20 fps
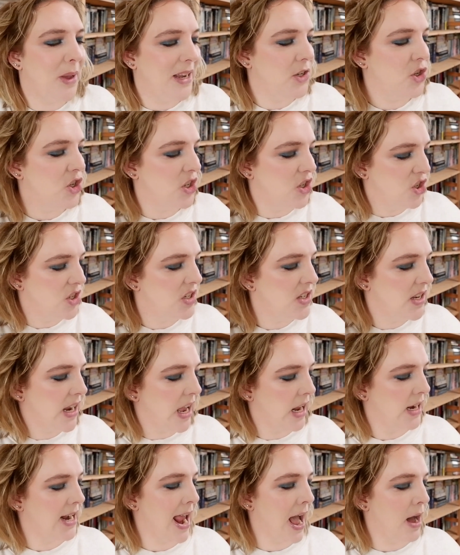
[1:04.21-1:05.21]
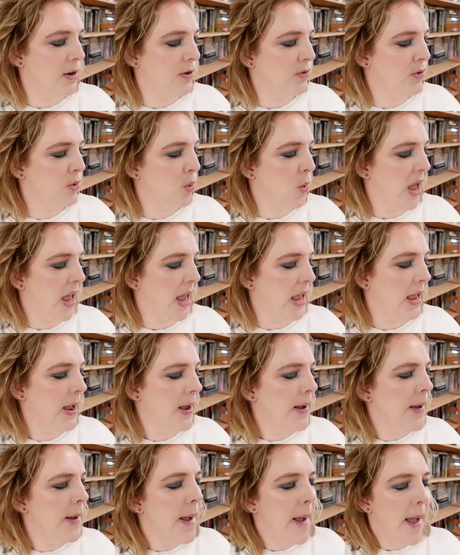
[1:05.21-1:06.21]
mention just to get it out of the way,
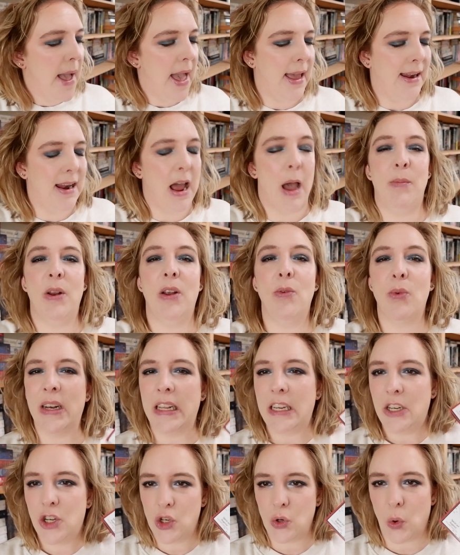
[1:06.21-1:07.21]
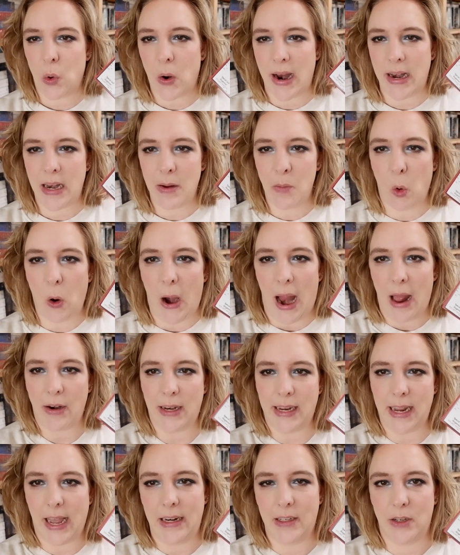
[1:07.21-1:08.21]
and I'm not really sure anymore how
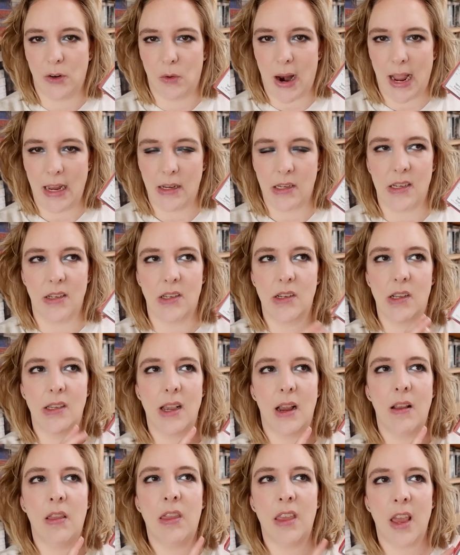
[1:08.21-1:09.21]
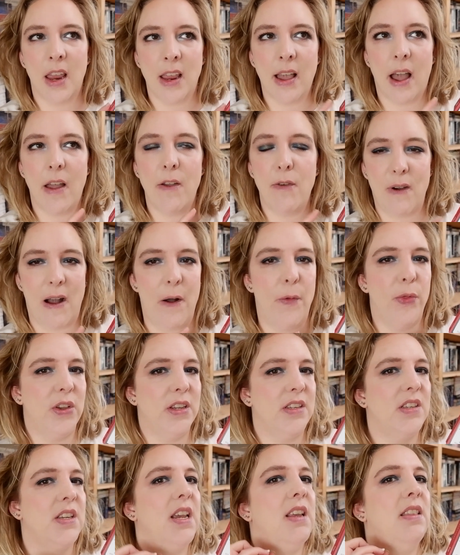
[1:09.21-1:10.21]
to categorize this because I think I found
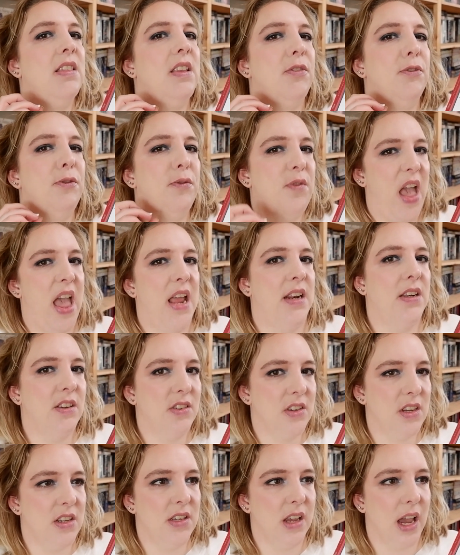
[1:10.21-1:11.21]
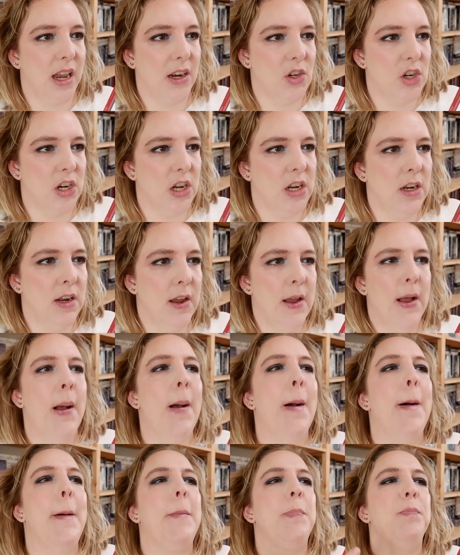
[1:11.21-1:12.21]
this in the fantasy section,
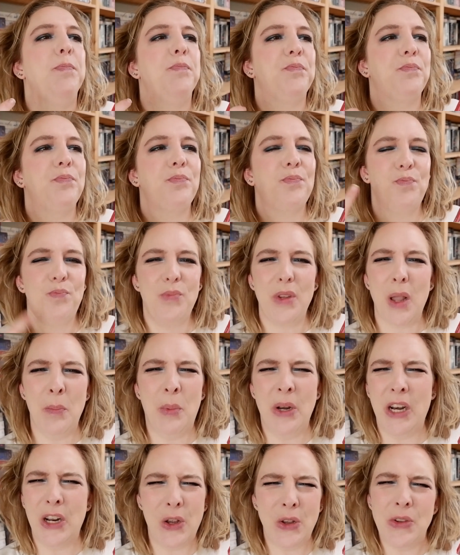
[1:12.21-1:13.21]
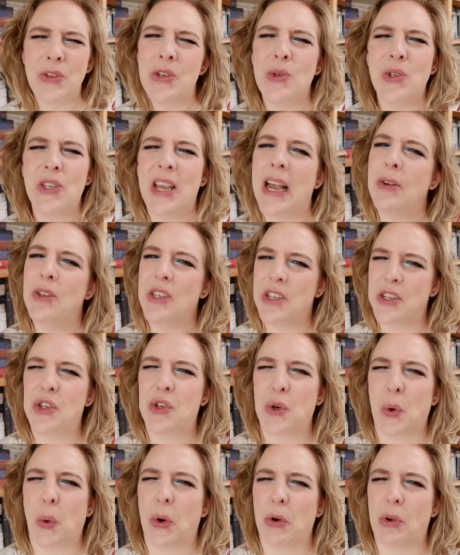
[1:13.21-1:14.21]
but it also sounds
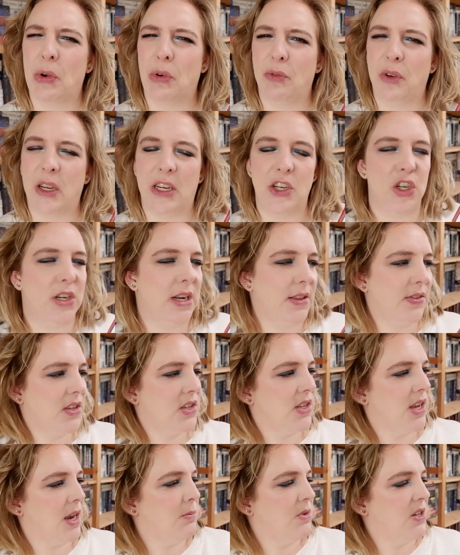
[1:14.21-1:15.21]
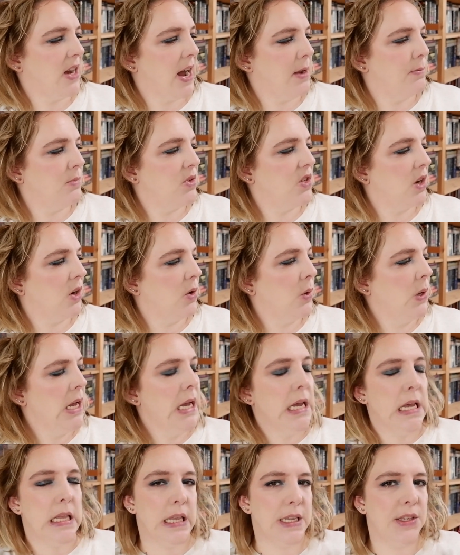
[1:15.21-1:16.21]
historical fiction at the same time. So
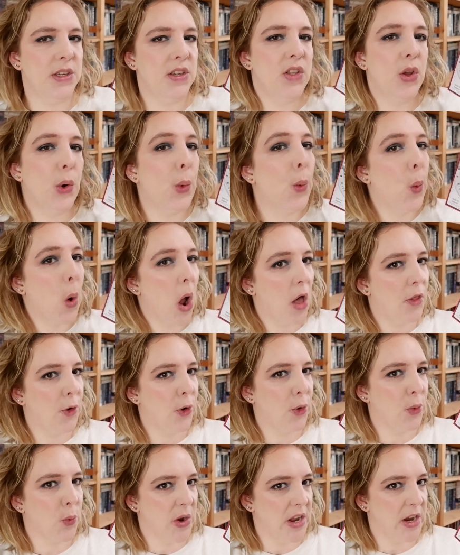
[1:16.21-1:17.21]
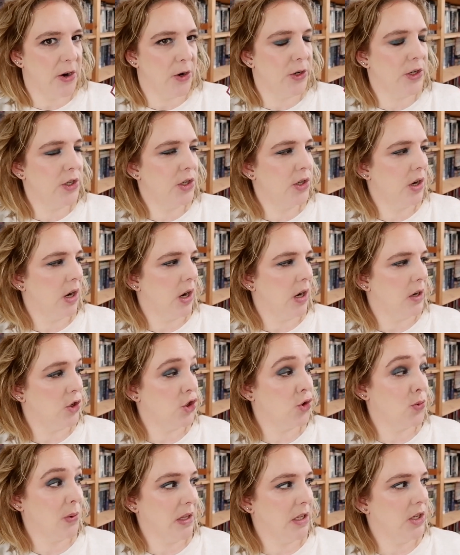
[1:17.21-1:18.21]
this is the Rotherweird
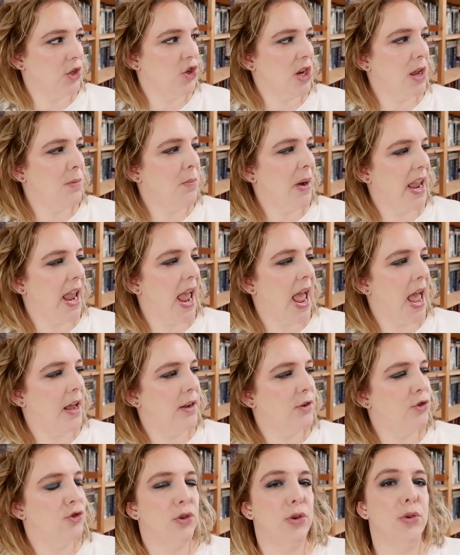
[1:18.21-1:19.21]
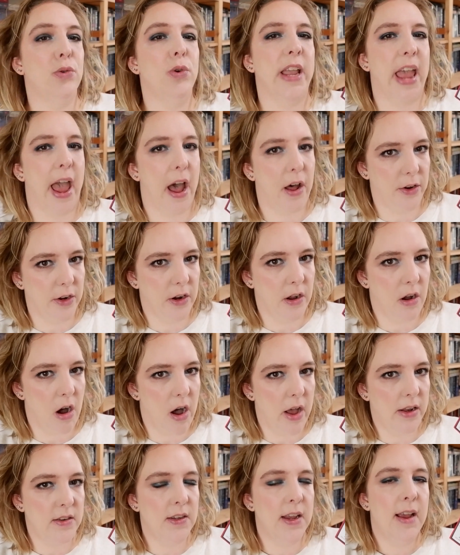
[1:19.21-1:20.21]
trilogy by Andrew
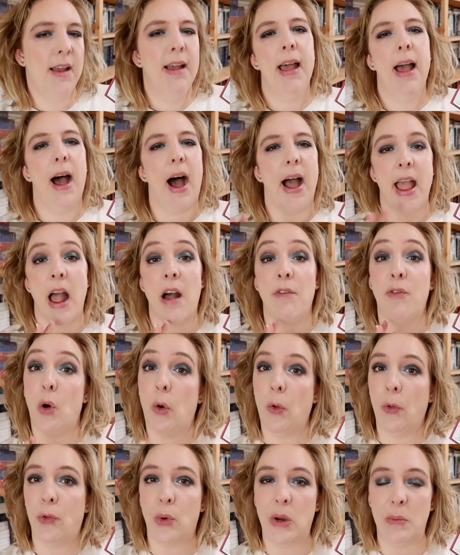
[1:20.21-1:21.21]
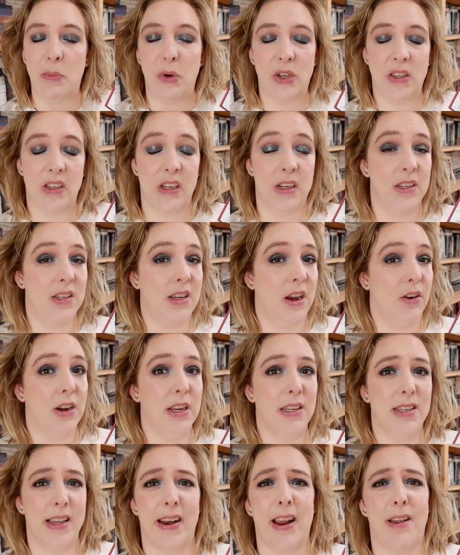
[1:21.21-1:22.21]
Caldecot. I have all 3 books in the
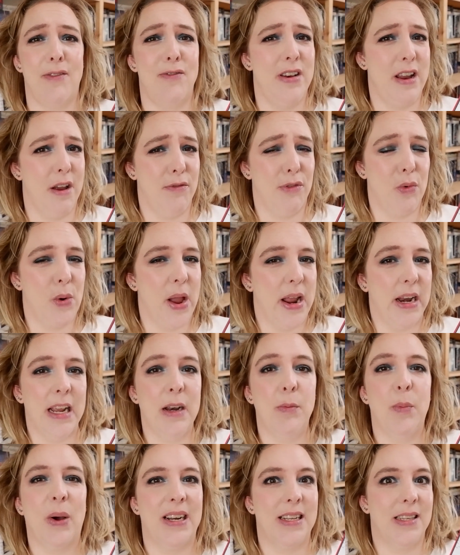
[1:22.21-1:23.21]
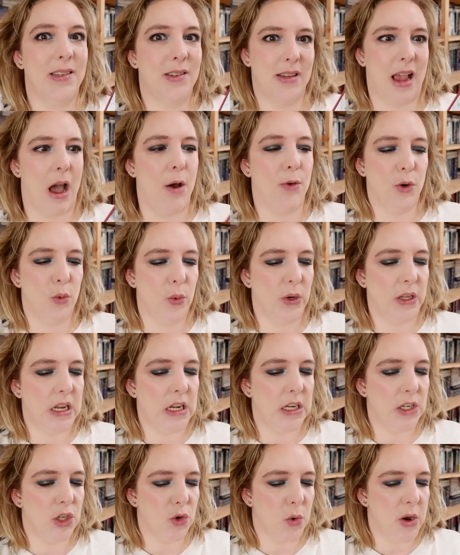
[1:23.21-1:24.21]
series and I've never read it, but it sounded
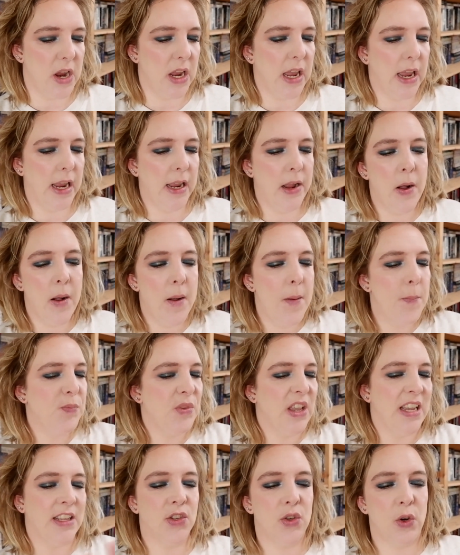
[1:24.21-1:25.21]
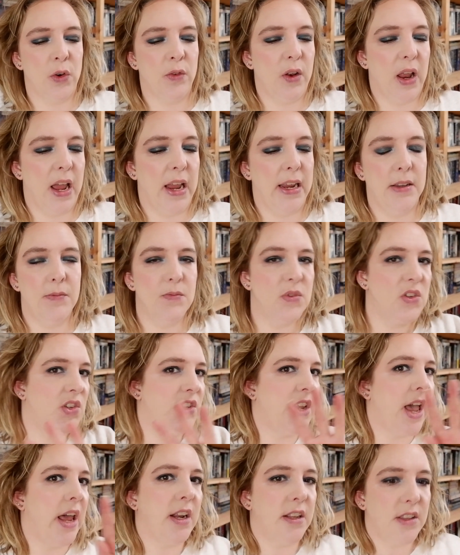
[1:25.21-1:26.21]
really intriguing. It's sort of like
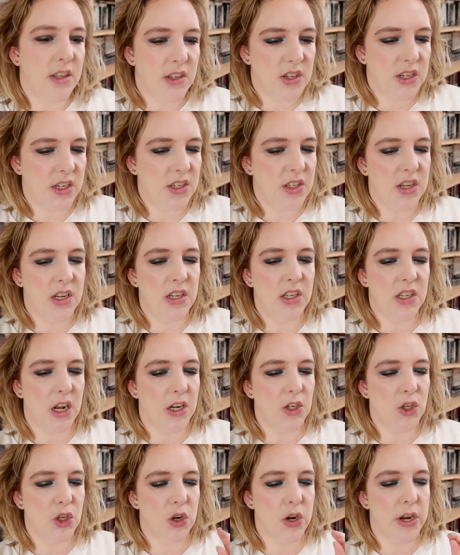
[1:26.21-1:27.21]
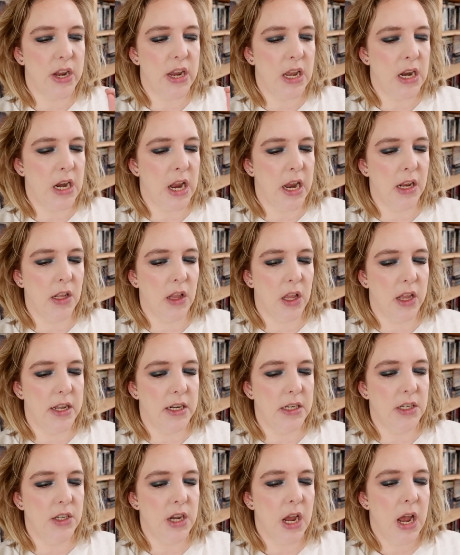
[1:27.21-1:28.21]
set in the 16th century in
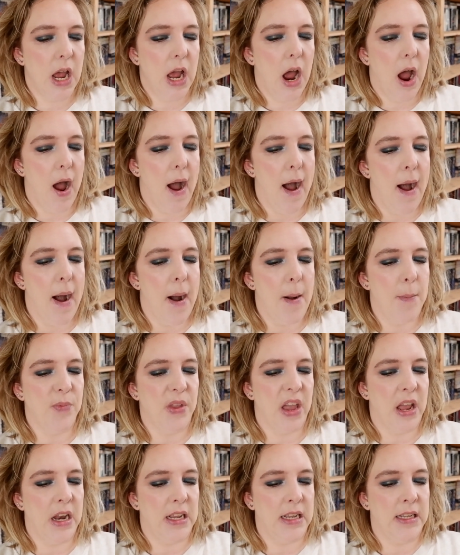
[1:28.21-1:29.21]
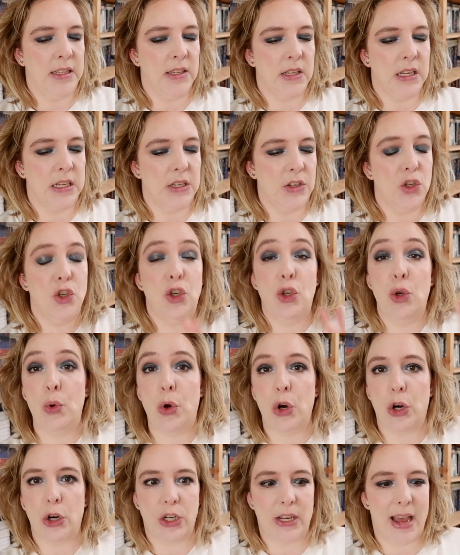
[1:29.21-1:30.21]
England, and it's this
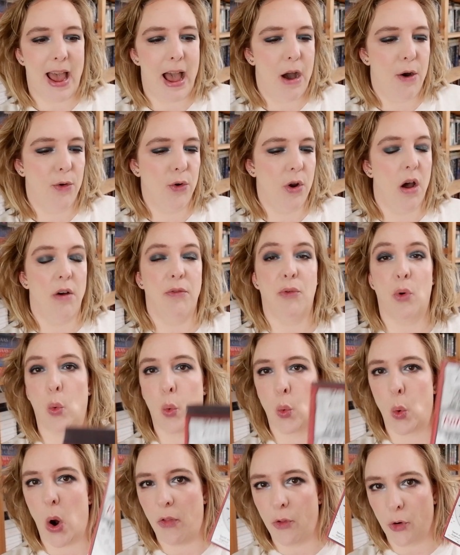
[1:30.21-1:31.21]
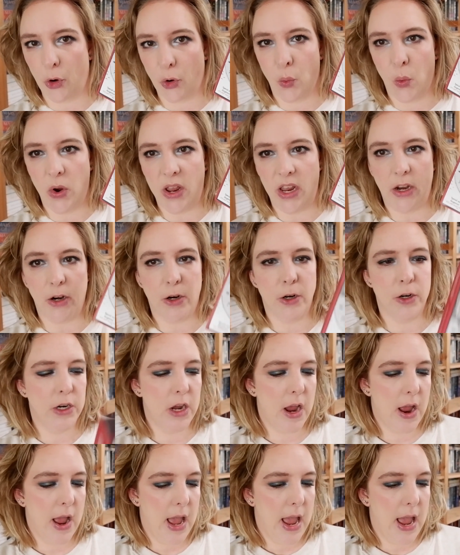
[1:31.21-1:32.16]
Tudor town of Rotherweird,